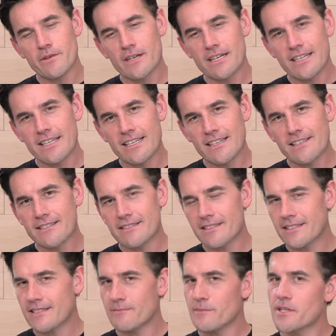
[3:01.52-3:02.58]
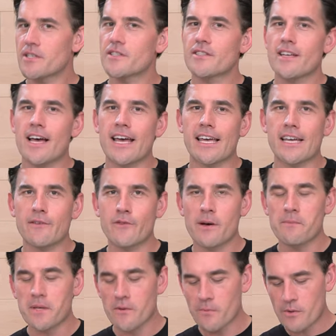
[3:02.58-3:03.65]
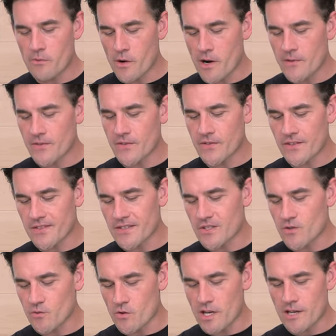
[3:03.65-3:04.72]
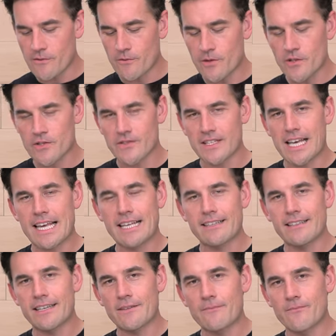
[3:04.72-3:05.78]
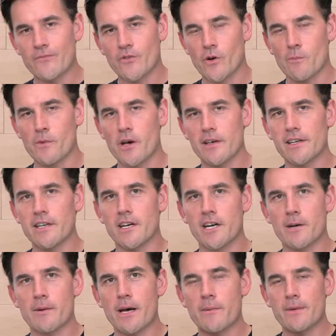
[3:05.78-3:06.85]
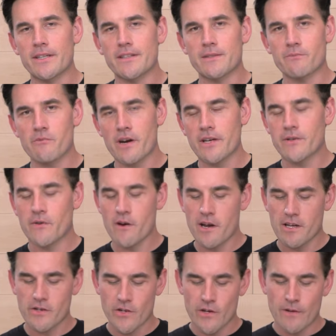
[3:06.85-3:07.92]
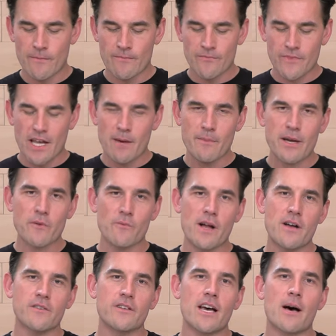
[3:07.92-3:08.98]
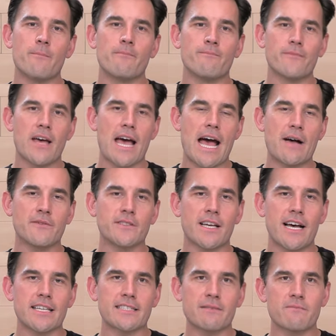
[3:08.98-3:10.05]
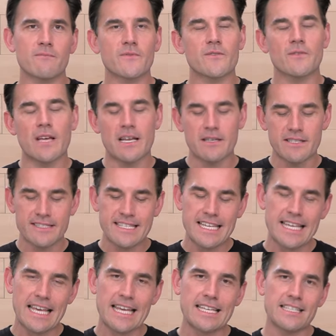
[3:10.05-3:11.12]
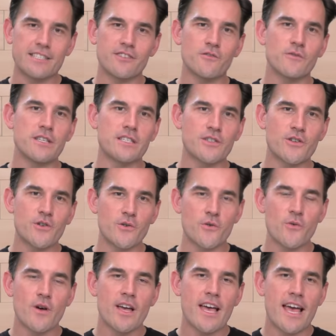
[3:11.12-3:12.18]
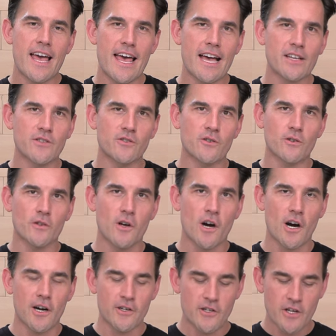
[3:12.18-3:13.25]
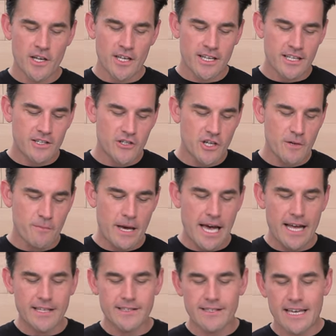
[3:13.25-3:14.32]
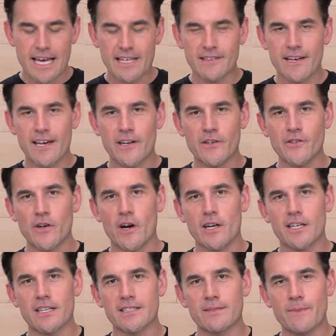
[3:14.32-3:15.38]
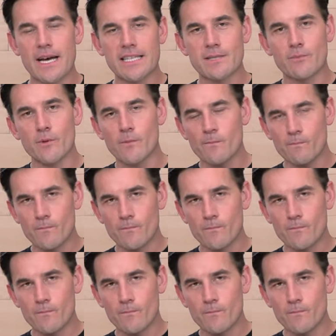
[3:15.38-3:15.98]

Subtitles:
but it's a smidge tight. If I'm gonna be wearing this on the street, which is likely for a polycarb helmet in this price range, I might round up a half size and sneak into the two extra large. Cheek pads, headliners are customizable.